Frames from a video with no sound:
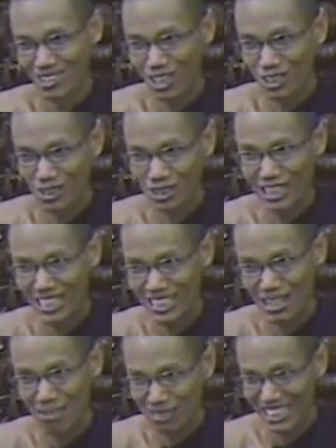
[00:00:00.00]
want to say
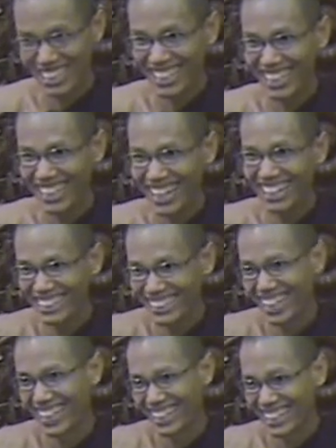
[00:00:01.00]
something like
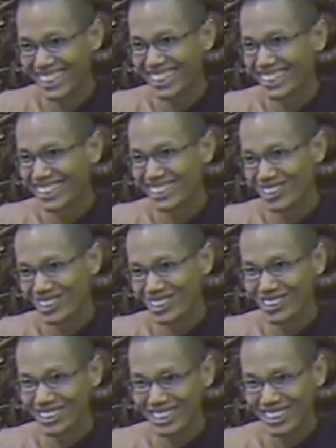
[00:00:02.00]
that.
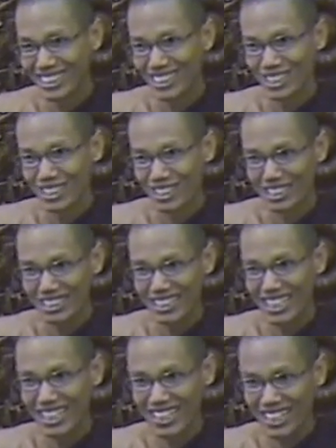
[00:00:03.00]
So t- uh,
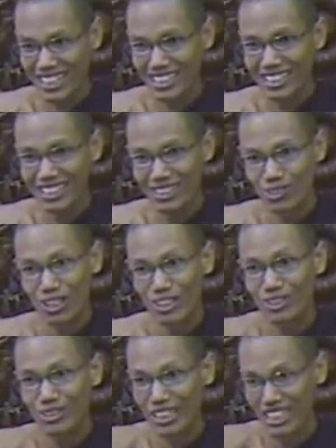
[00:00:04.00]
desire is a uh,
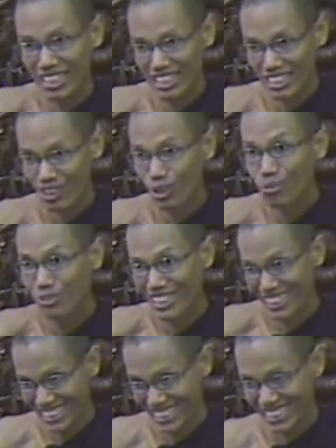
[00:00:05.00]
want to get
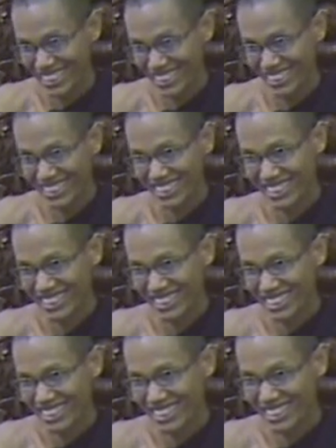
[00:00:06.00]
object.
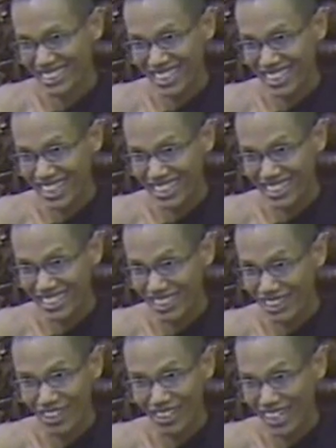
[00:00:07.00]
Desire is
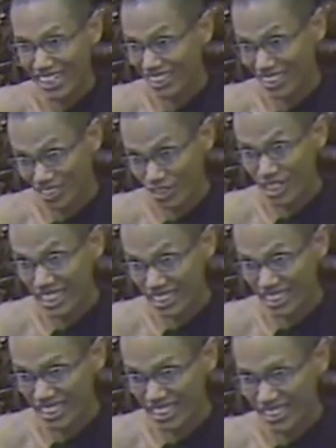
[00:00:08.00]
not like a
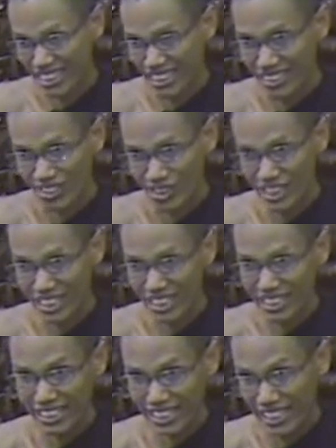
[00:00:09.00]
greed. Greed
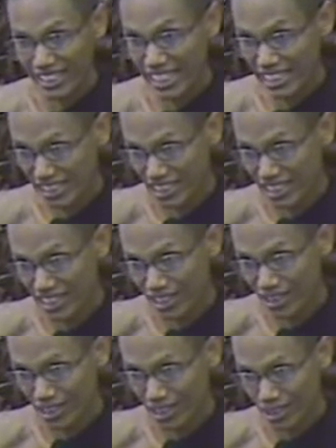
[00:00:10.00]
is attached
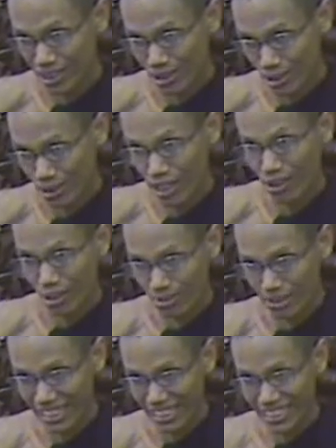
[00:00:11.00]
to the
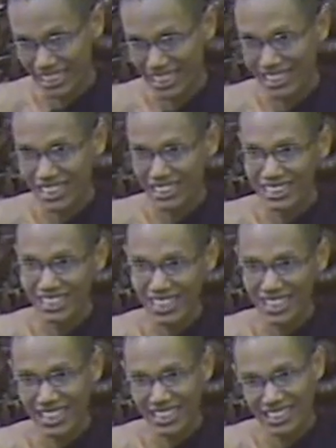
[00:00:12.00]
object.
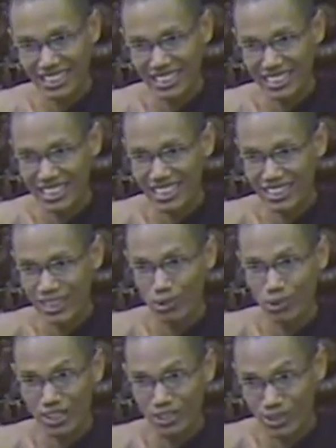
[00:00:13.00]
Desire is just a
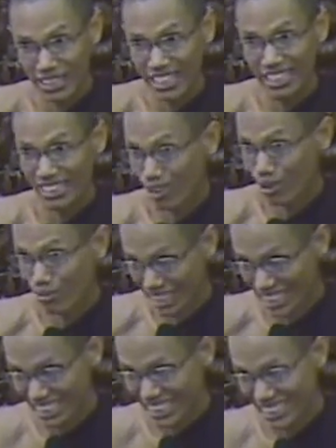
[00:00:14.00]
want to get
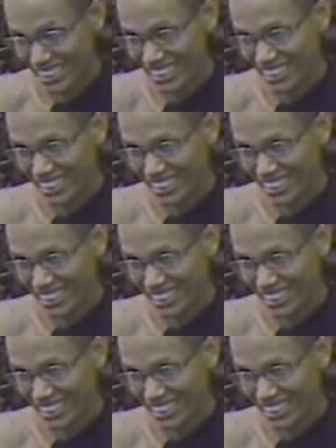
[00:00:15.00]
object.